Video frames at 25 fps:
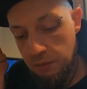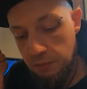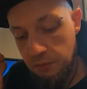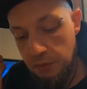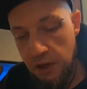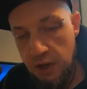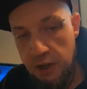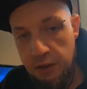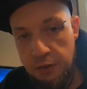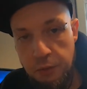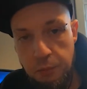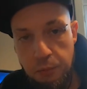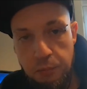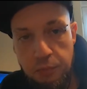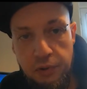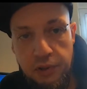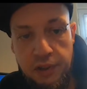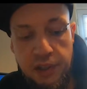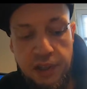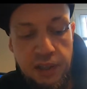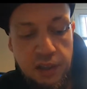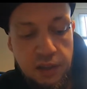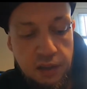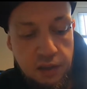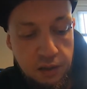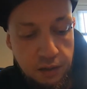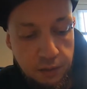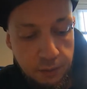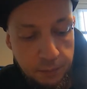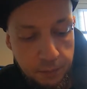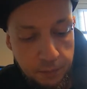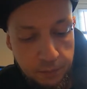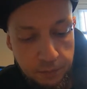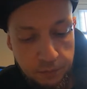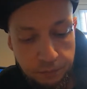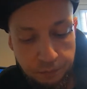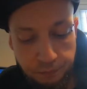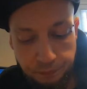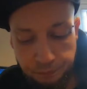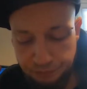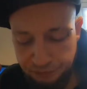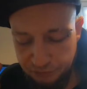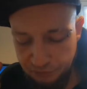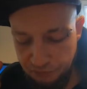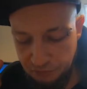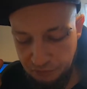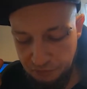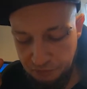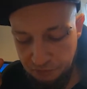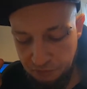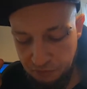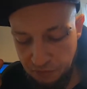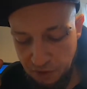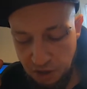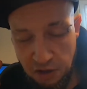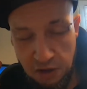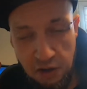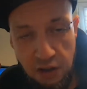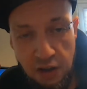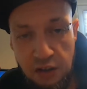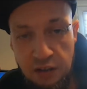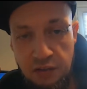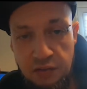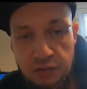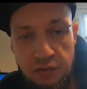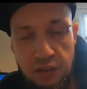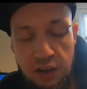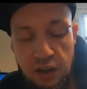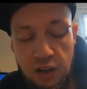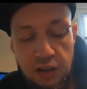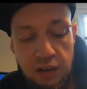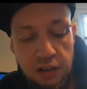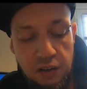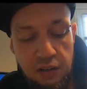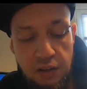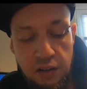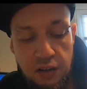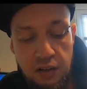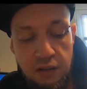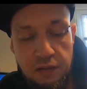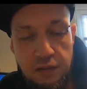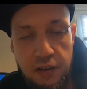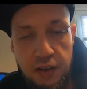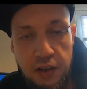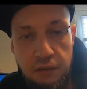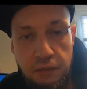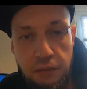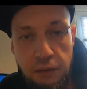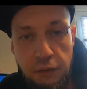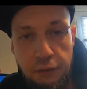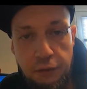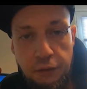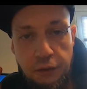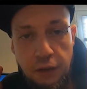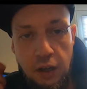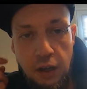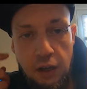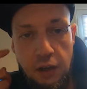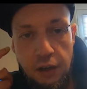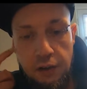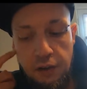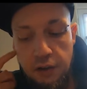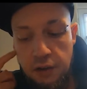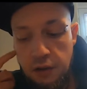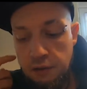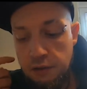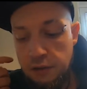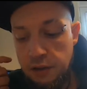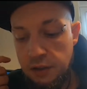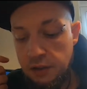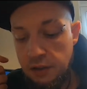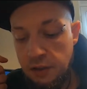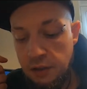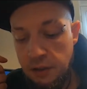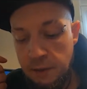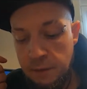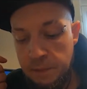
rather bleak, and I fucking loved every second of it.